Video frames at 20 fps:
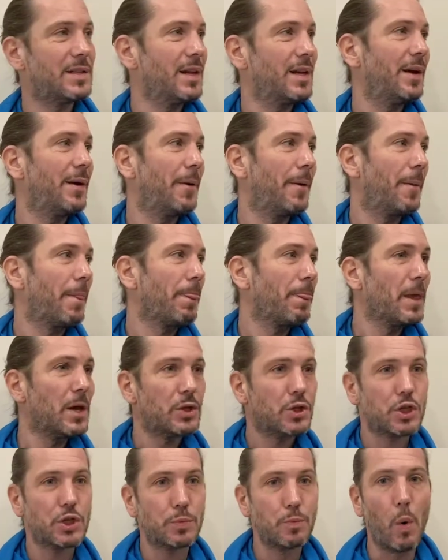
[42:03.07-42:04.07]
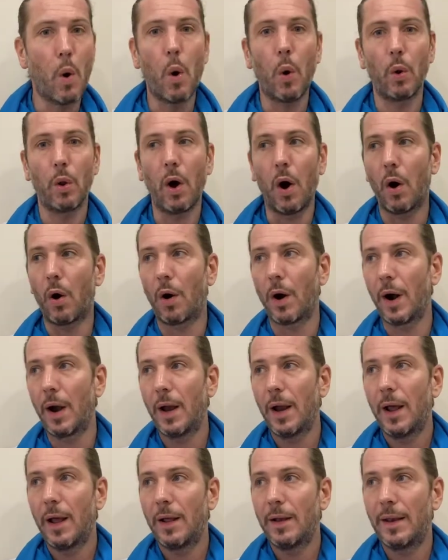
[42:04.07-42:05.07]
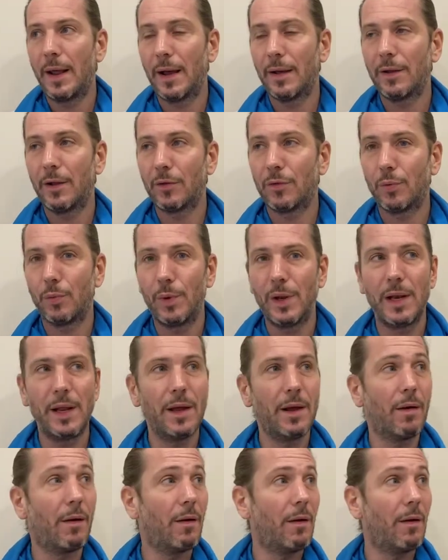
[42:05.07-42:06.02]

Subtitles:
say, small, or they are not really